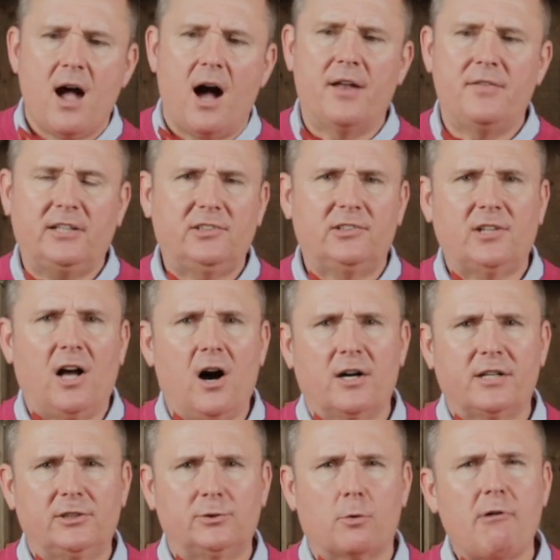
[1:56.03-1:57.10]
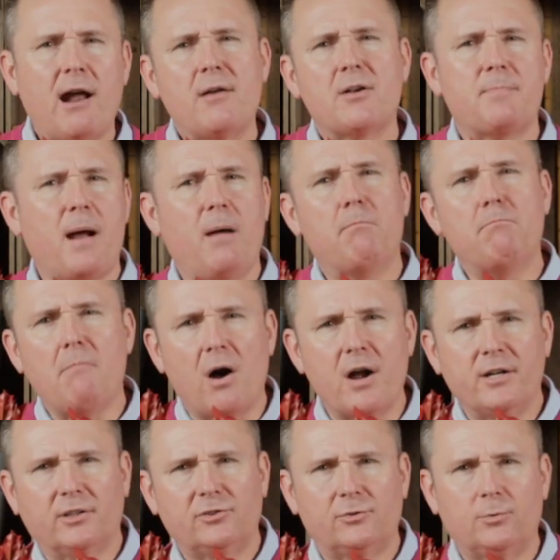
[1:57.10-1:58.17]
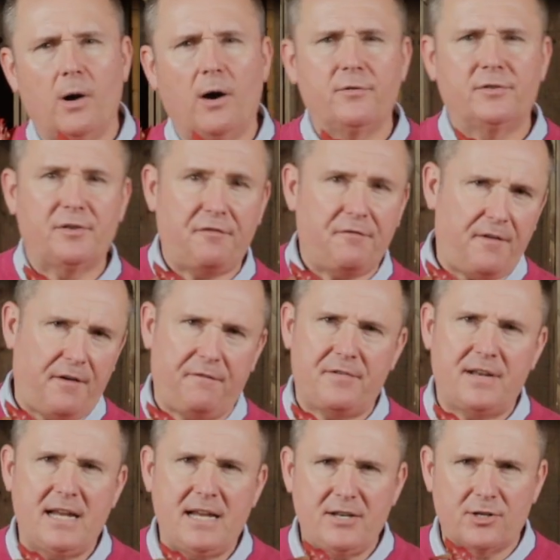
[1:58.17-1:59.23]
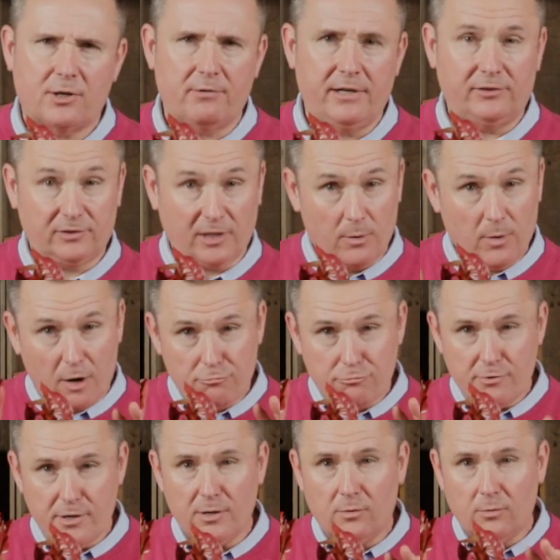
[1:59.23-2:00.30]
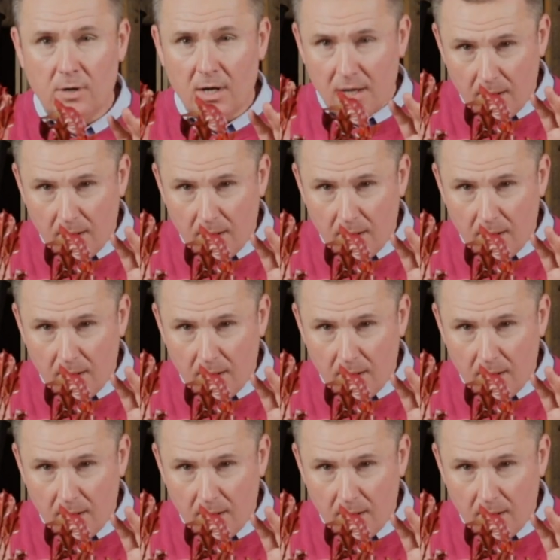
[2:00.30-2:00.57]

And this is hardy to around about -12 to 15 degrees. So a real